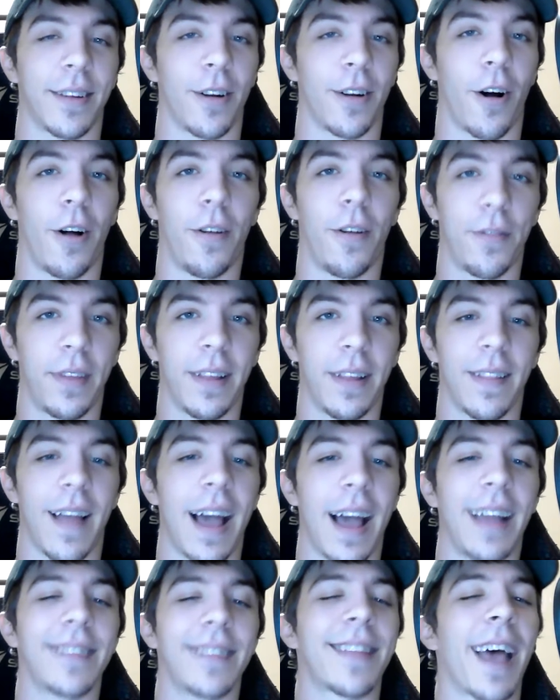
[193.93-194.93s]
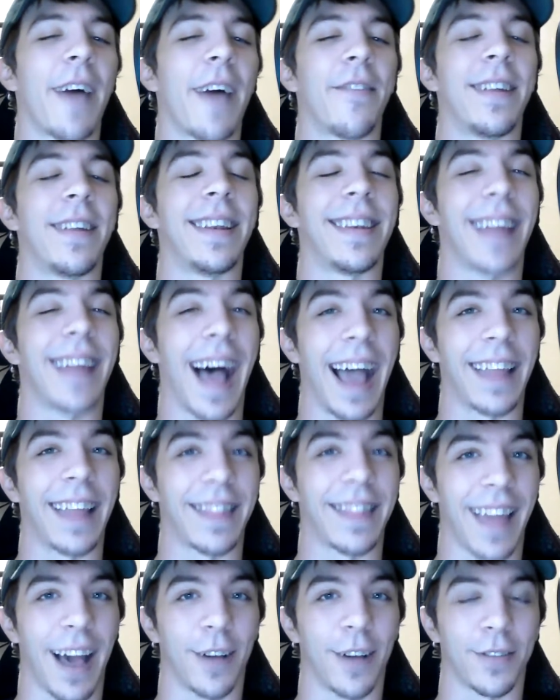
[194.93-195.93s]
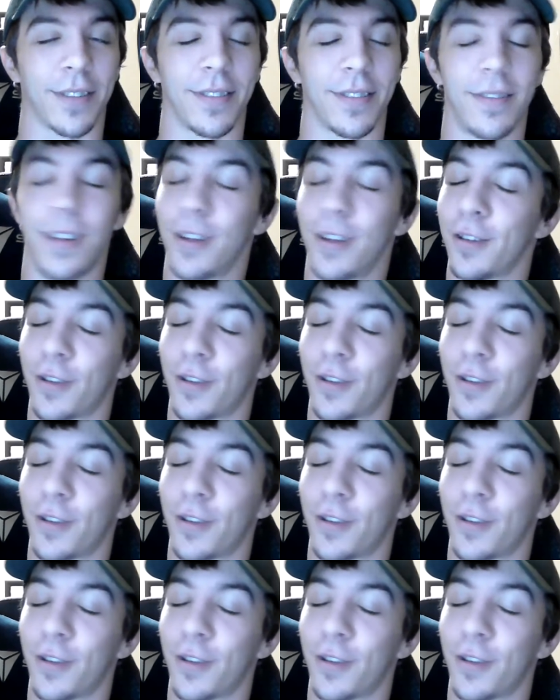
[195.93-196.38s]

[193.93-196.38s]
and all of the Alliance having 9,000.